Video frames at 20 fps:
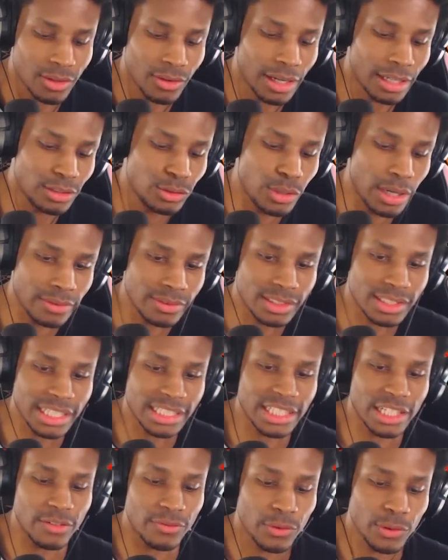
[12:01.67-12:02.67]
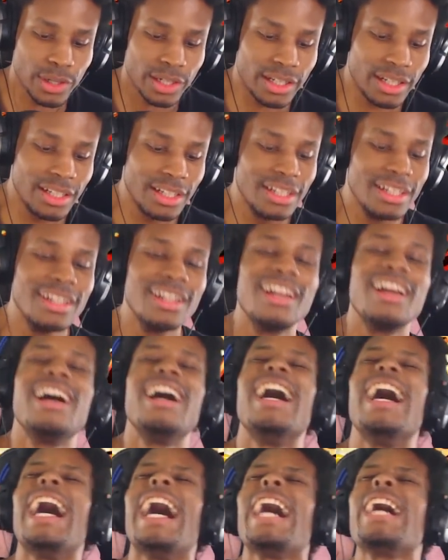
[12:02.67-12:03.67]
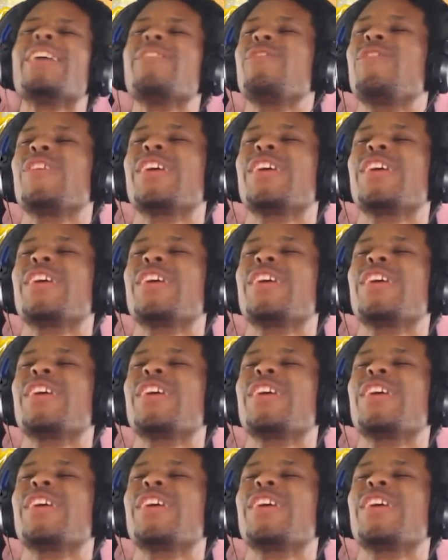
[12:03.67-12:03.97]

Gohan, you have to take the hit for it. I